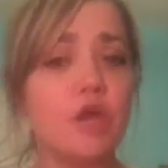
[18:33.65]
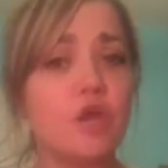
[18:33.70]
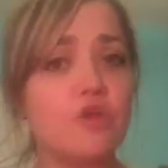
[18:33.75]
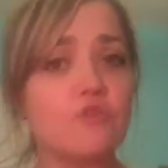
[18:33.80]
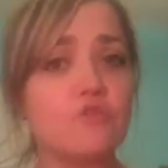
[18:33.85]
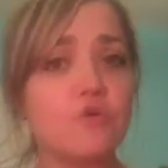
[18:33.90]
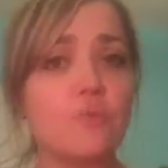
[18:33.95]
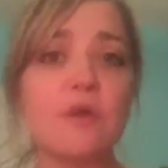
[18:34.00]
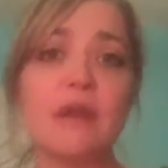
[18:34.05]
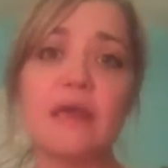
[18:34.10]

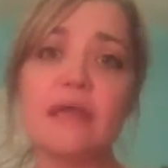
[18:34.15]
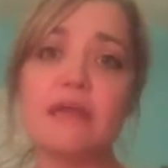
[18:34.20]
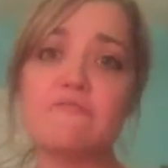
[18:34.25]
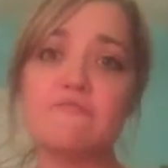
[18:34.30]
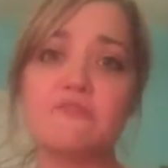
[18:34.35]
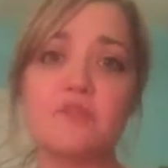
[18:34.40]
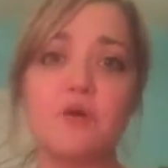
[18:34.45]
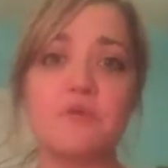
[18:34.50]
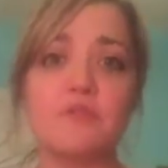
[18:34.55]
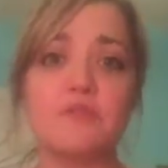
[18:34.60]
So when I have
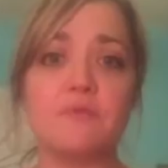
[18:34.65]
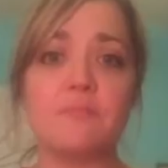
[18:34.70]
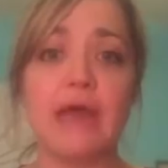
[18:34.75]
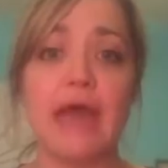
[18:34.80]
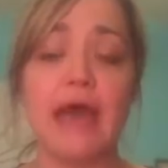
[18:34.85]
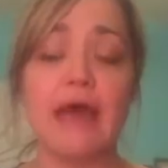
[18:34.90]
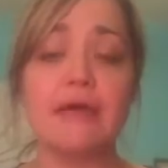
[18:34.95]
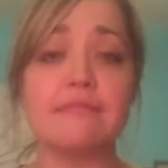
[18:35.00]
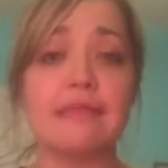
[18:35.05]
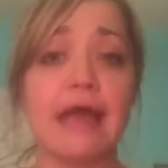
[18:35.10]
flown in the
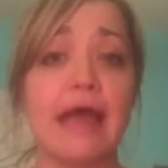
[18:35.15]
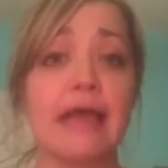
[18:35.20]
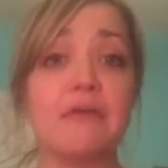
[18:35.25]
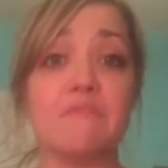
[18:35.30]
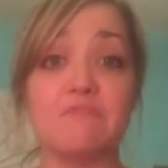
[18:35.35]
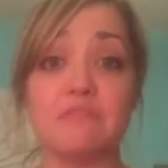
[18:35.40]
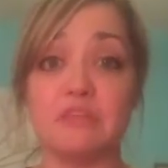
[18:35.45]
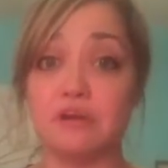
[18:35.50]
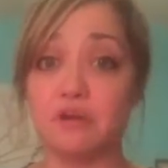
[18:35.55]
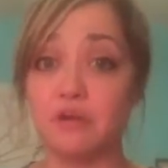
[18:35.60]
past, I
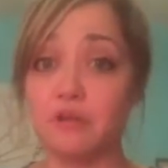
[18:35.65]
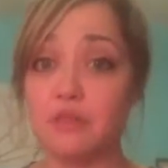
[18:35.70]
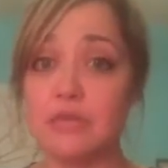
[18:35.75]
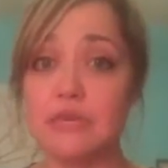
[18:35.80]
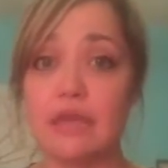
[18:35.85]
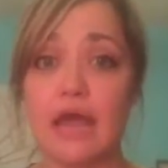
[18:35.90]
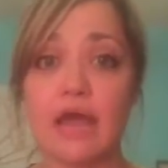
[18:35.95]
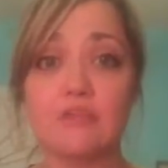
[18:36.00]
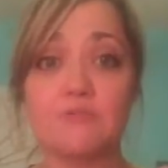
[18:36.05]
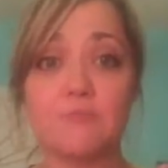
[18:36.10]
have literally
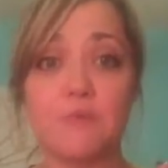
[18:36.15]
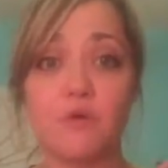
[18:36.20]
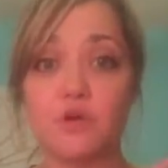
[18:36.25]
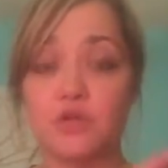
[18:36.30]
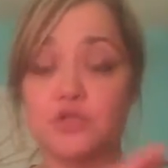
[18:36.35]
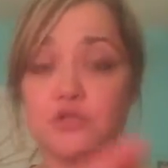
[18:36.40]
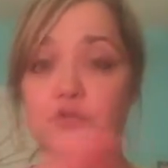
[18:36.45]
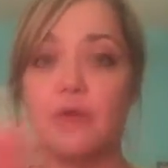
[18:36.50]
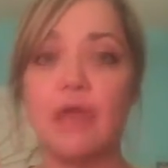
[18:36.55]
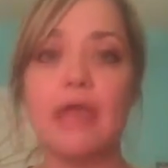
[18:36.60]
not
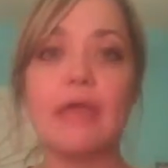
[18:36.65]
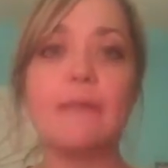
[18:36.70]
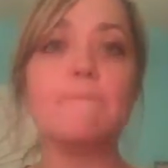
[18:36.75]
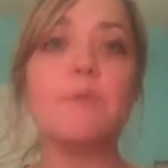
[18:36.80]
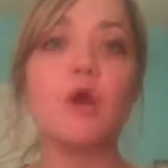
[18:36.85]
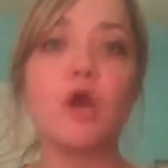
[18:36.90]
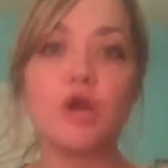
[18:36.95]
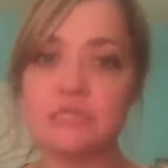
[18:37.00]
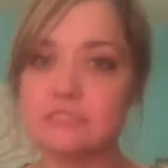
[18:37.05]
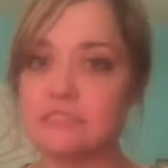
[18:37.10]
spoken to a
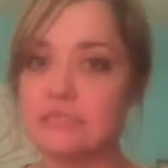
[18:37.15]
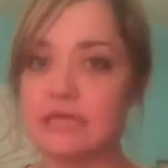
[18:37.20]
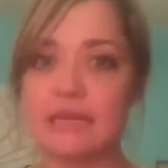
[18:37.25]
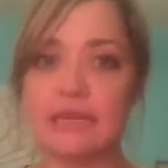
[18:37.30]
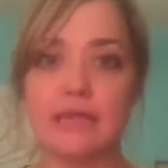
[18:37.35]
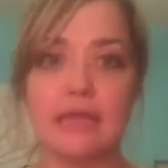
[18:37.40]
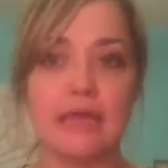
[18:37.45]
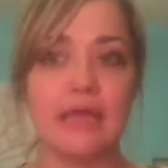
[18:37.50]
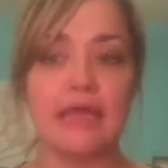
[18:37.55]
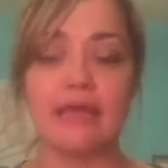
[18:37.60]

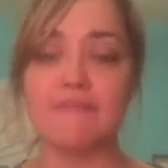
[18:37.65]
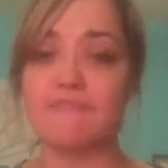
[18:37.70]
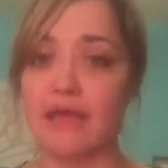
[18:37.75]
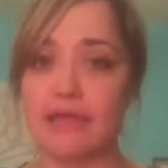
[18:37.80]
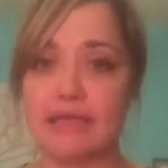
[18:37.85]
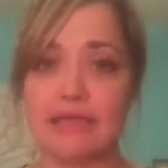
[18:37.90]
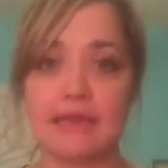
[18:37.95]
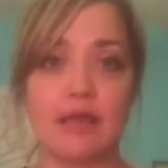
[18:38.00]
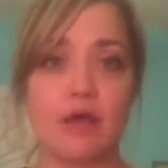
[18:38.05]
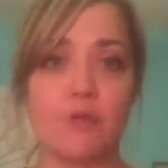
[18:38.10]
person, if I
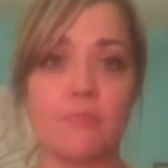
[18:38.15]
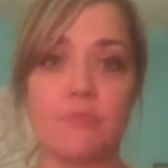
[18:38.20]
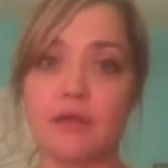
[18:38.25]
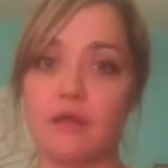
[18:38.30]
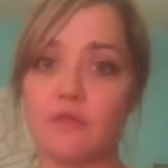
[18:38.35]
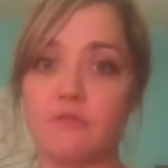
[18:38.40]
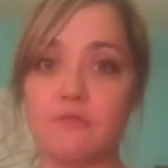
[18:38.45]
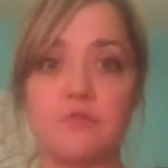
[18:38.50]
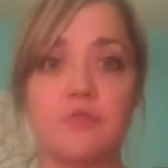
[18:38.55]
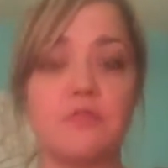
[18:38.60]
can help it,
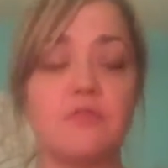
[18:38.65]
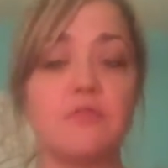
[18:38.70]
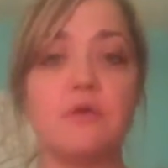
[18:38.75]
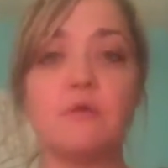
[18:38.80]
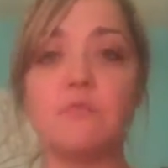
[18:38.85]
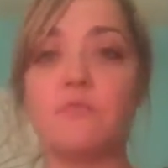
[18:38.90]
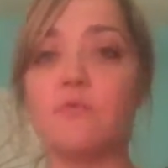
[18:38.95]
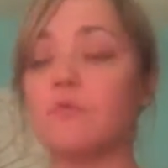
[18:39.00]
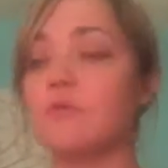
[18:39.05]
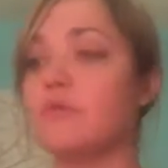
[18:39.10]
other than
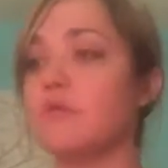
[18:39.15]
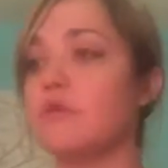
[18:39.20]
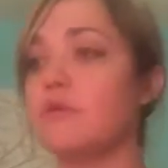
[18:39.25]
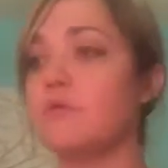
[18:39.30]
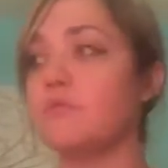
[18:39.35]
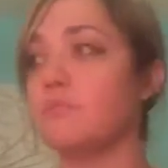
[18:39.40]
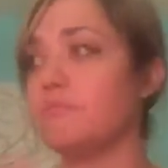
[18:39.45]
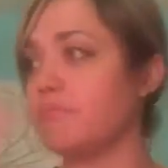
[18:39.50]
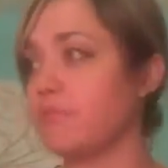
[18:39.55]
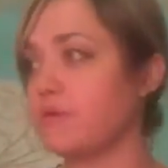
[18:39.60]
the,
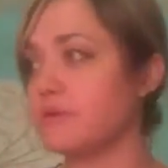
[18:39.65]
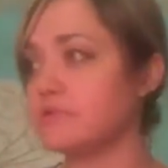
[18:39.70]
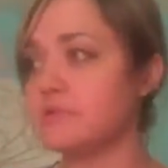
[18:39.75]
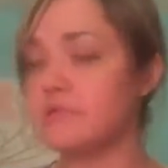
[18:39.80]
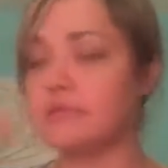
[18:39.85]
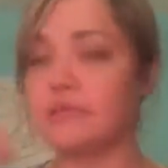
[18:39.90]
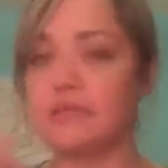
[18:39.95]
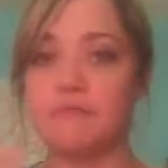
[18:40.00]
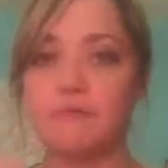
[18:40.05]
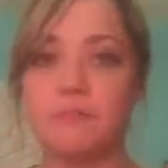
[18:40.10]

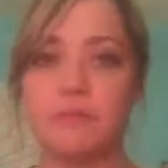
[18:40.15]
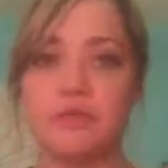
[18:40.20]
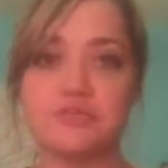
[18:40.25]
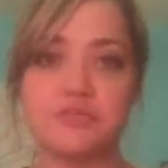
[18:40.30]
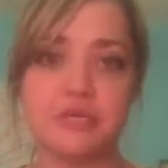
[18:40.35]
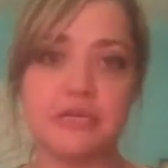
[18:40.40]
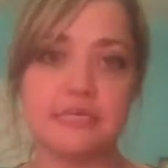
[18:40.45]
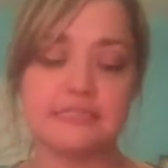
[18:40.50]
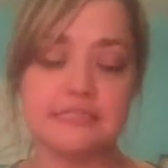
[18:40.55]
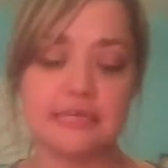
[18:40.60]
person giving me
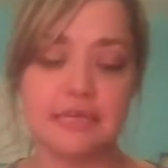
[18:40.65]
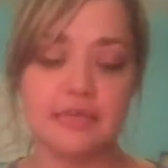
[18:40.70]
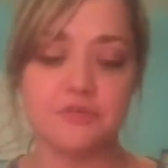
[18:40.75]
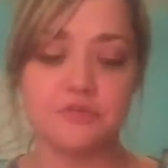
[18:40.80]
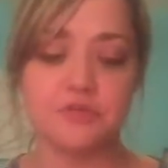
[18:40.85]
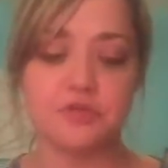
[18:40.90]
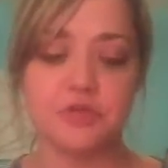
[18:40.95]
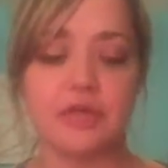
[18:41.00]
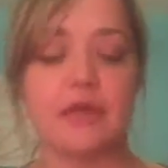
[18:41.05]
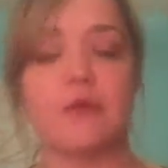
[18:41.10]
drinks to get the
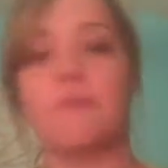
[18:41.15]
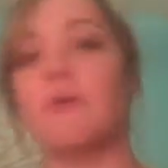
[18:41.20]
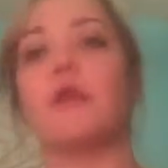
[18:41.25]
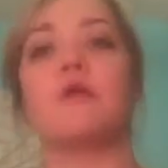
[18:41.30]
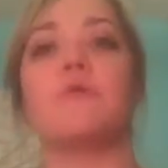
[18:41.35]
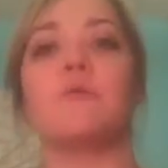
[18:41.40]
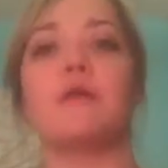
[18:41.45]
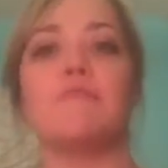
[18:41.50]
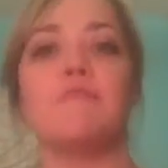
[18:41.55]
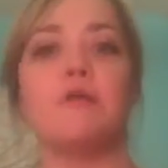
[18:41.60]
drink I want
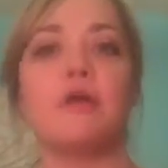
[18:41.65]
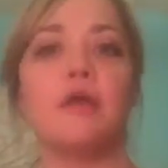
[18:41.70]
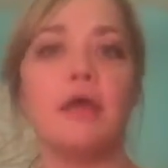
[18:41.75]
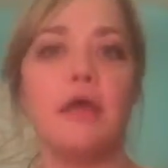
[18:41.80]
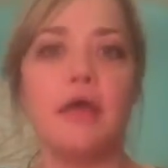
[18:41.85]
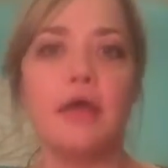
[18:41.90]
or whatever.